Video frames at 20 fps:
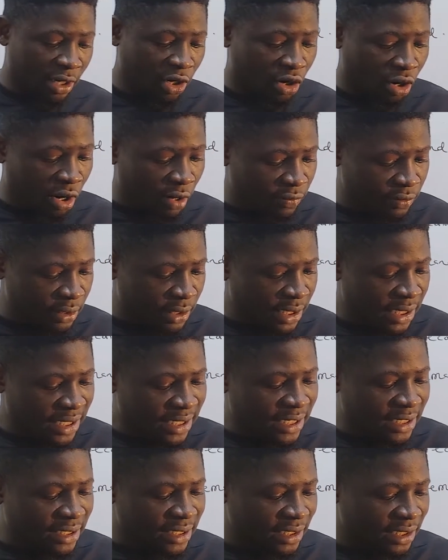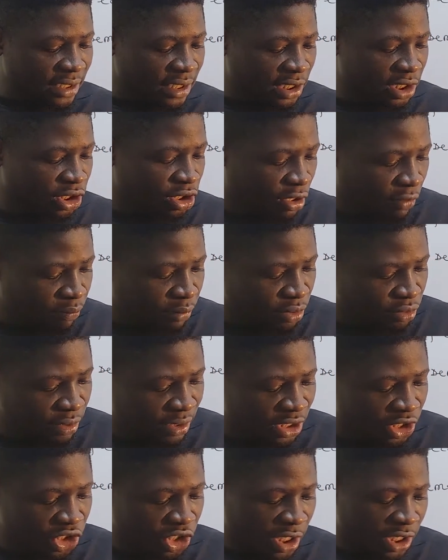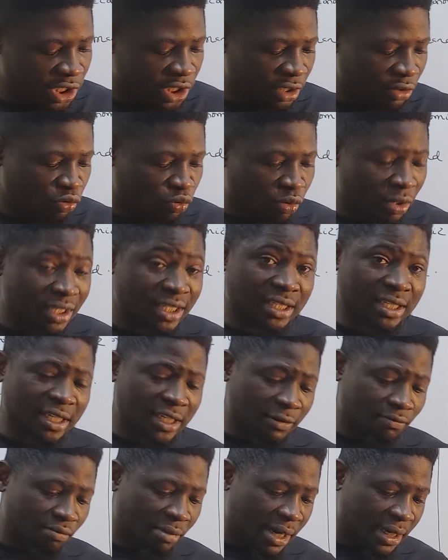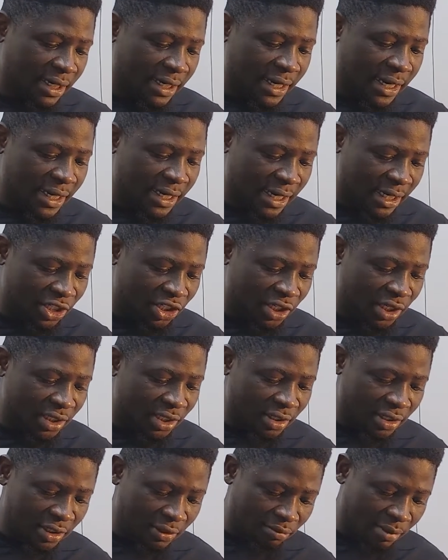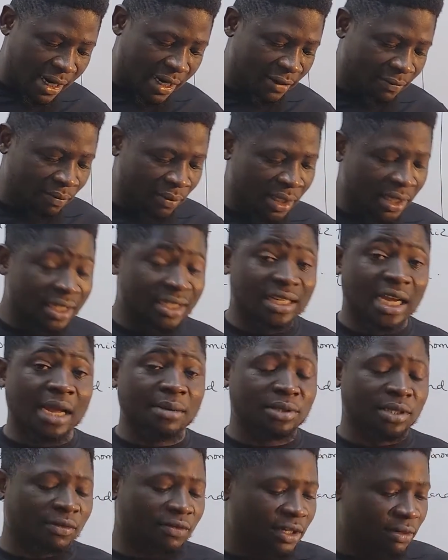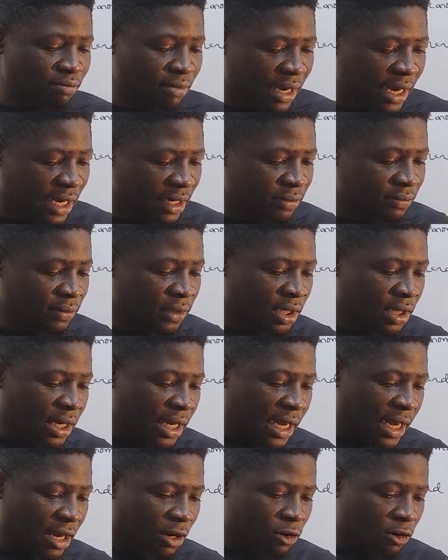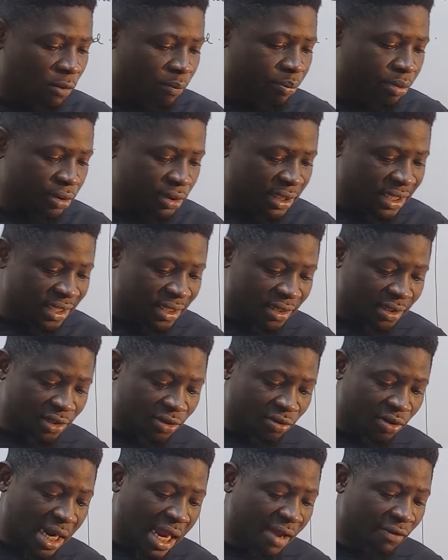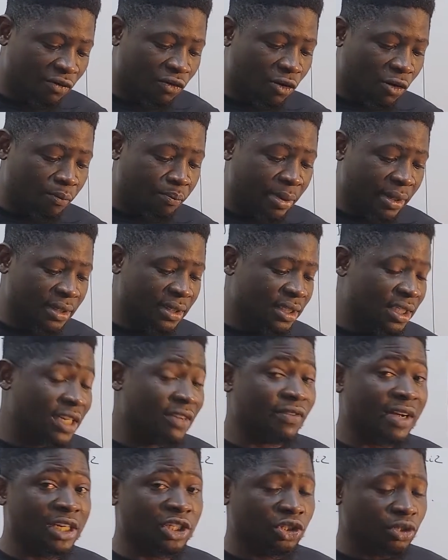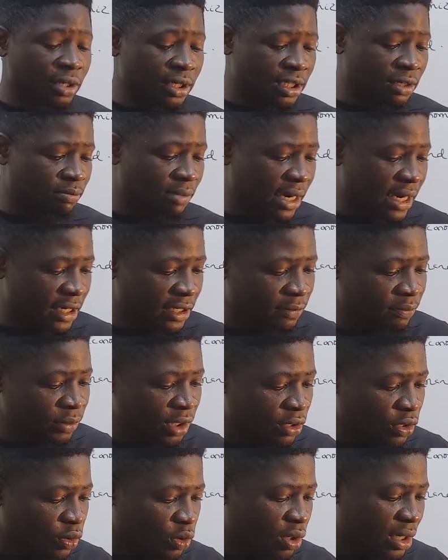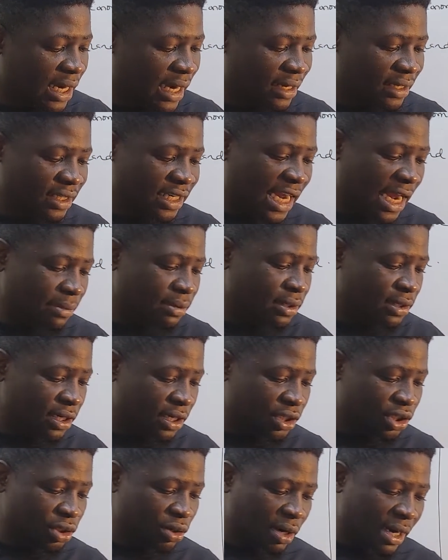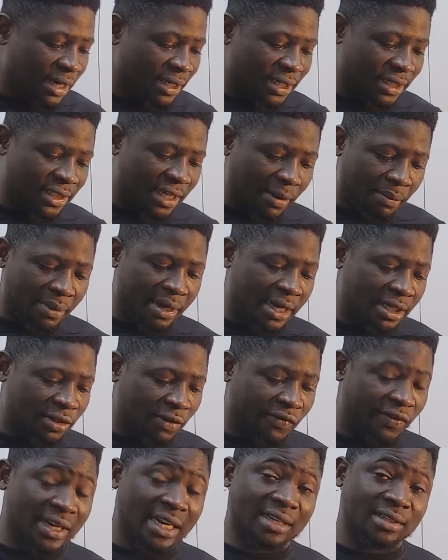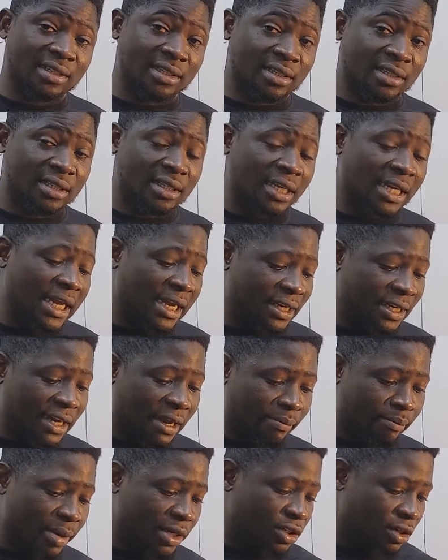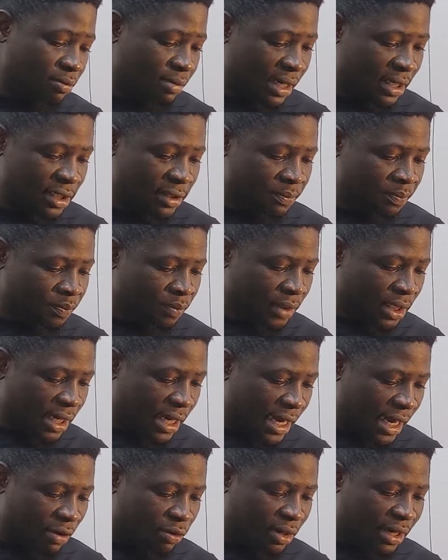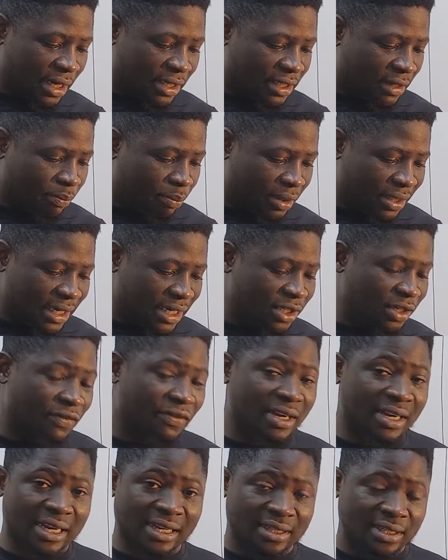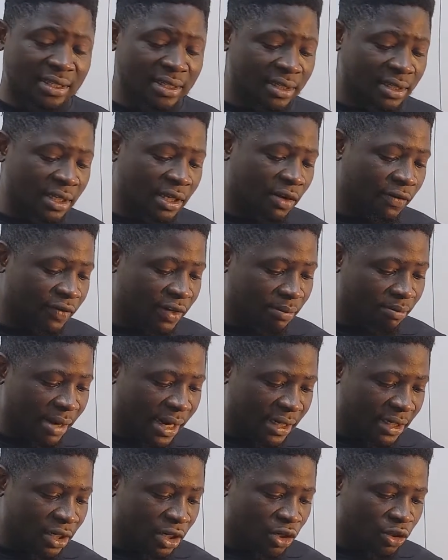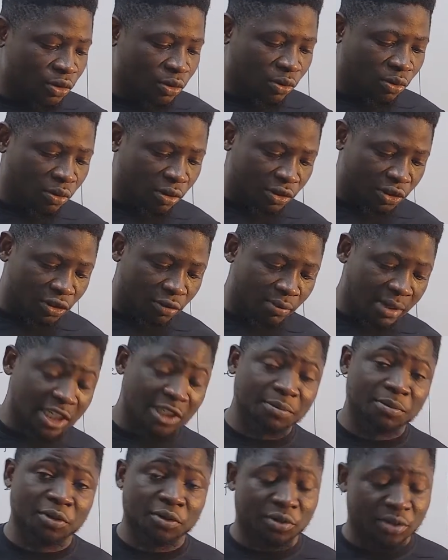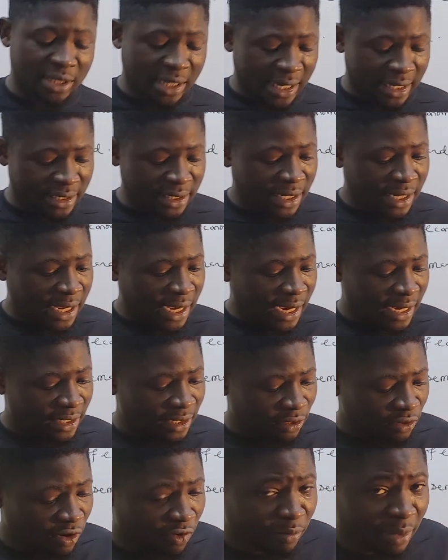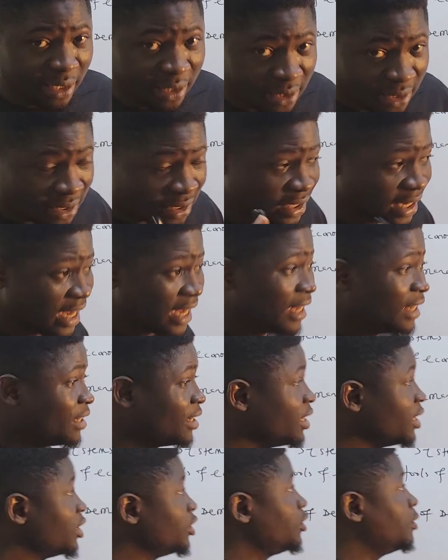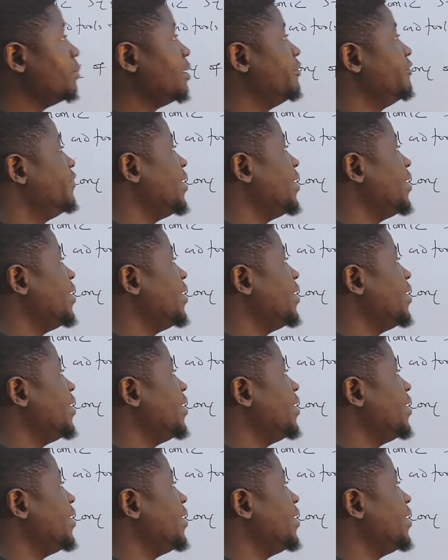and curves, the distinction between change in quantity demanded and change in demand, types of demand, composites, derived, competitive, and joint demand, look at types, nature, and determinants of elasticity and their measurements, look at importance of elasticity of demand to consumers, producers, and the governments. Then, number